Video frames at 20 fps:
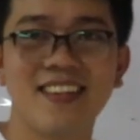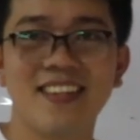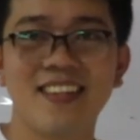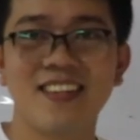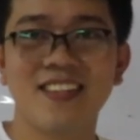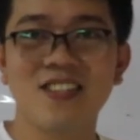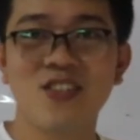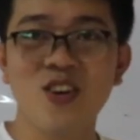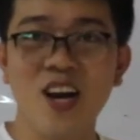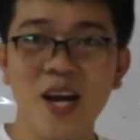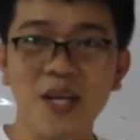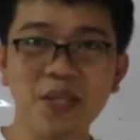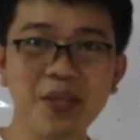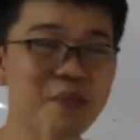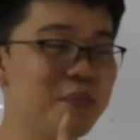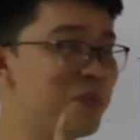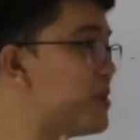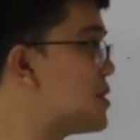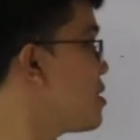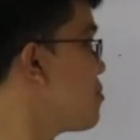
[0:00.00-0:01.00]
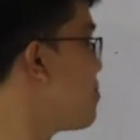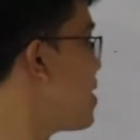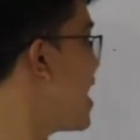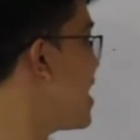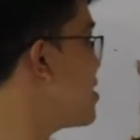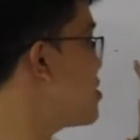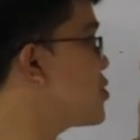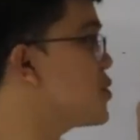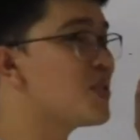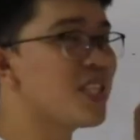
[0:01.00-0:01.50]
Try to
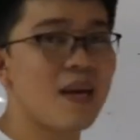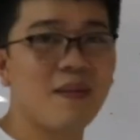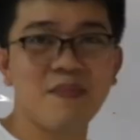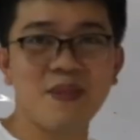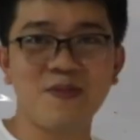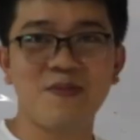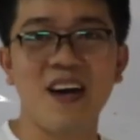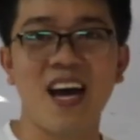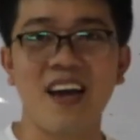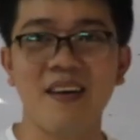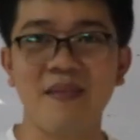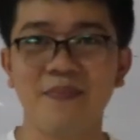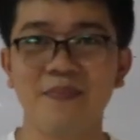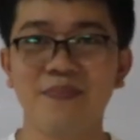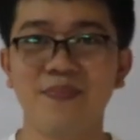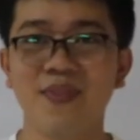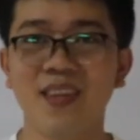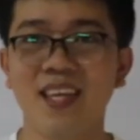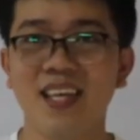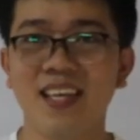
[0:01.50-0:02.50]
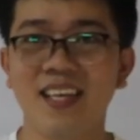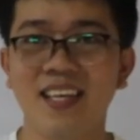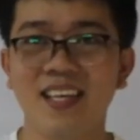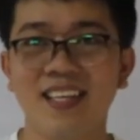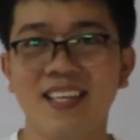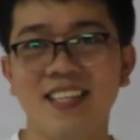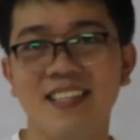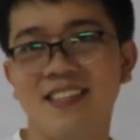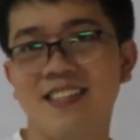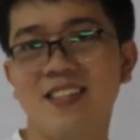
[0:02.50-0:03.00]
multiply 2 times 5.
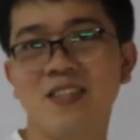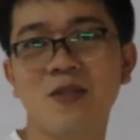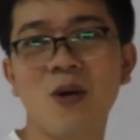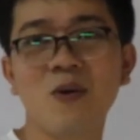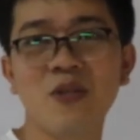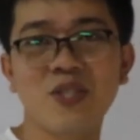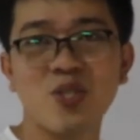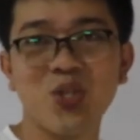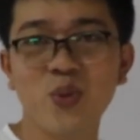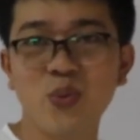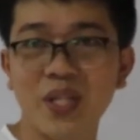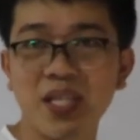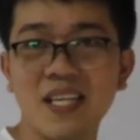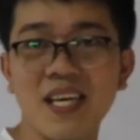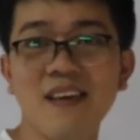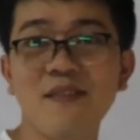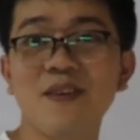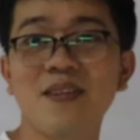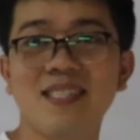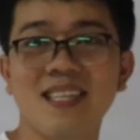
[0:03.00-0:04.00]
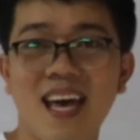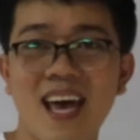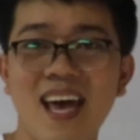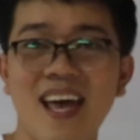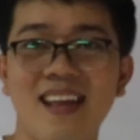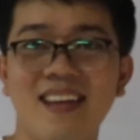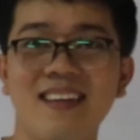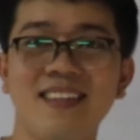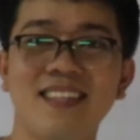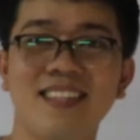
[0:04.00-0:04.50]
Those two will give you
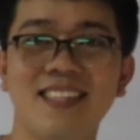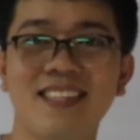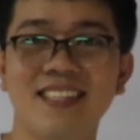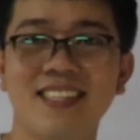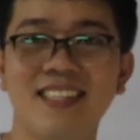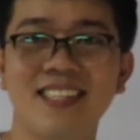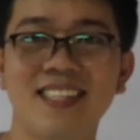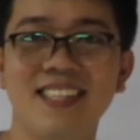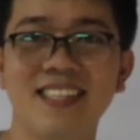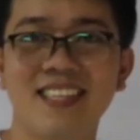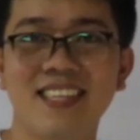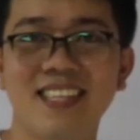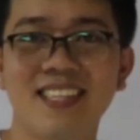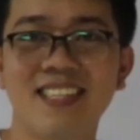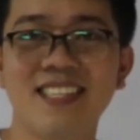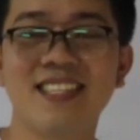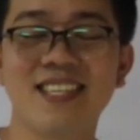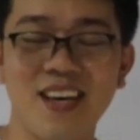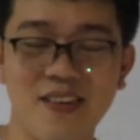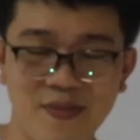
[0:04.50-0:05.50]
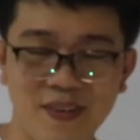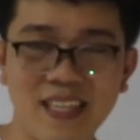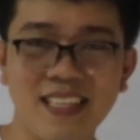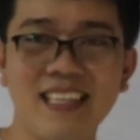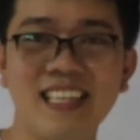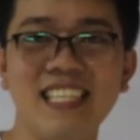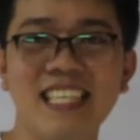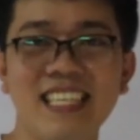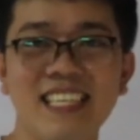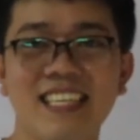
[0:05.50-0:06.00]
10.
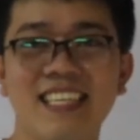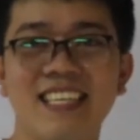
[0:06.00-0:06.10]
Definitely.